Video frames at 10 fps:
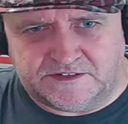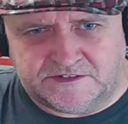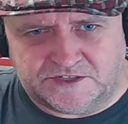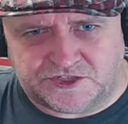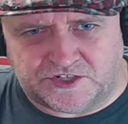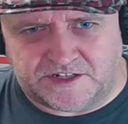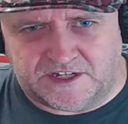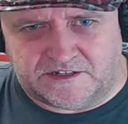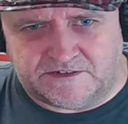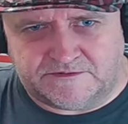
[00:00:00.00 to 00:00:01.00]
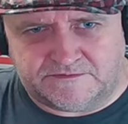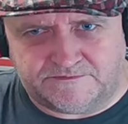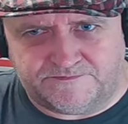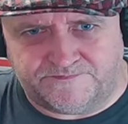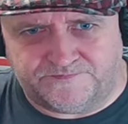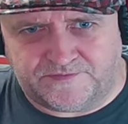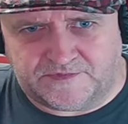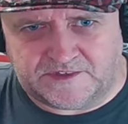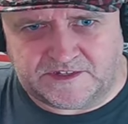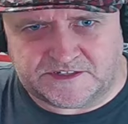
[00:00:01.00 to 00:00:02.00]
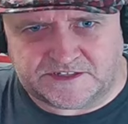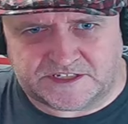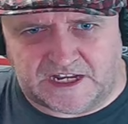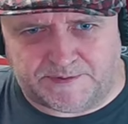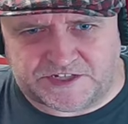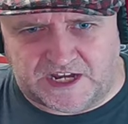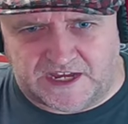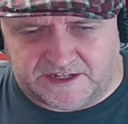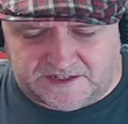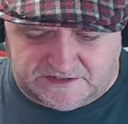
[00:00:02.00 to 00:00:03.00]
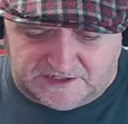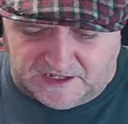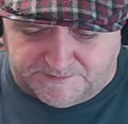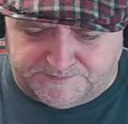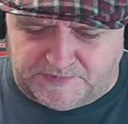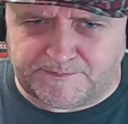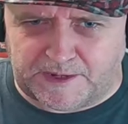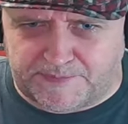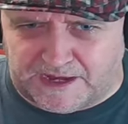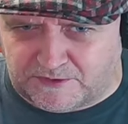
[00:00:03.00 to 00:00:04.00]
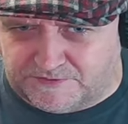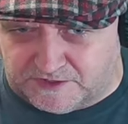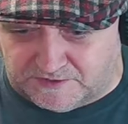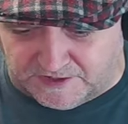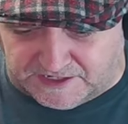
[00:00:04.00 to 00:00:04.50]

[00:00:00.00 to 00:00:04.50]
Let's try again. Slapperjack. I'll, I'll be back with you if I